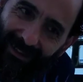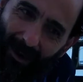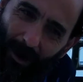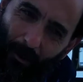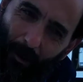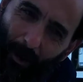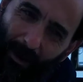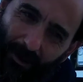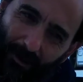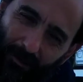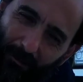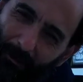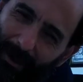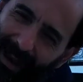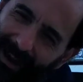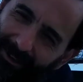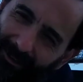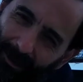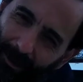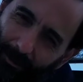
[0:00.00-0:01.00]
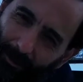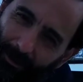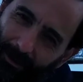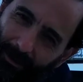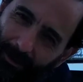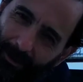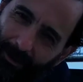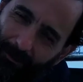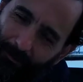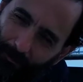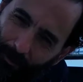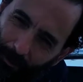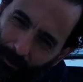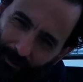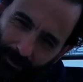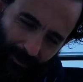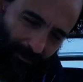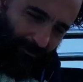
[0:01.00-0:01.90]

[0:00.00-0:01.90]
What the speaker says: Although I should have packed up first.